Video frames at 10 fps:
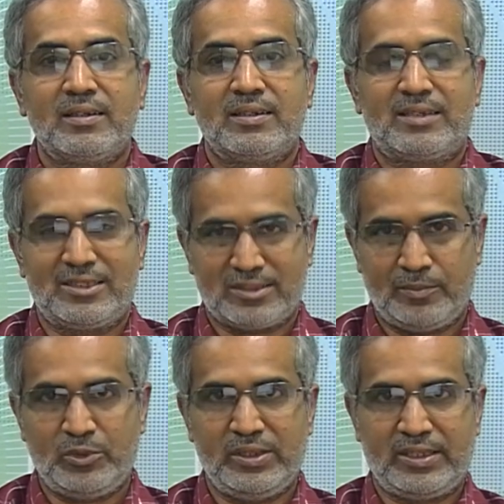such
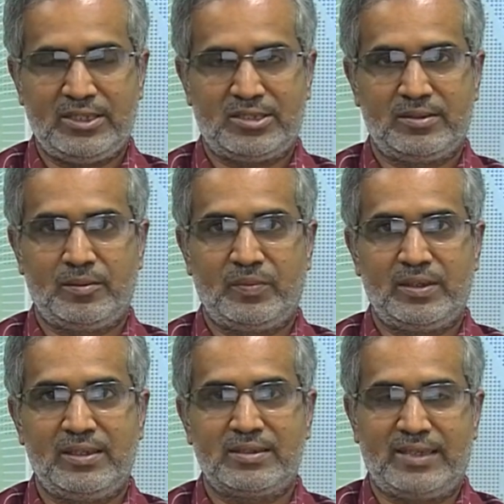communication
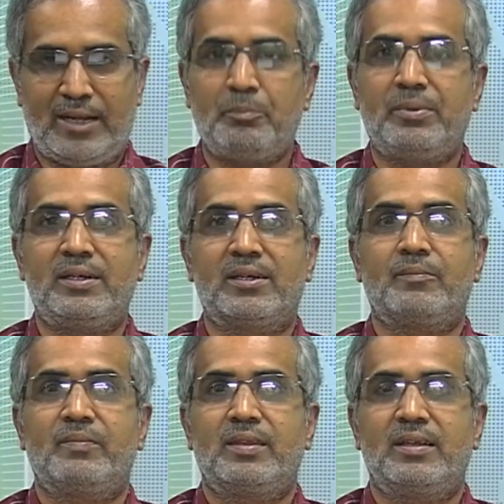is rampant
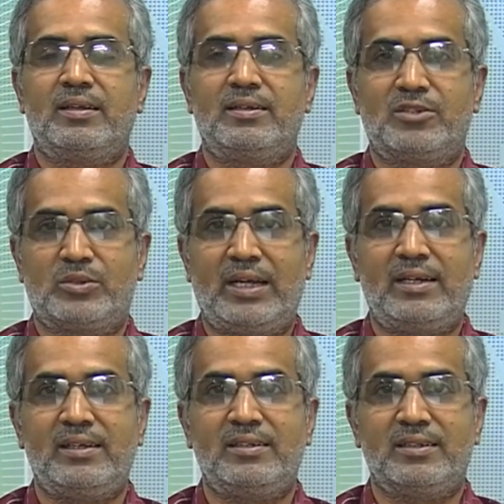in
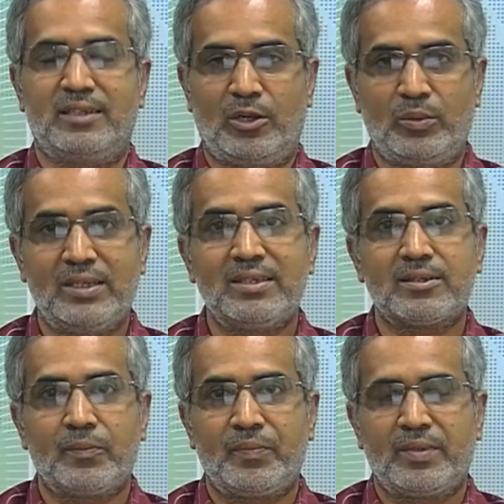society around us,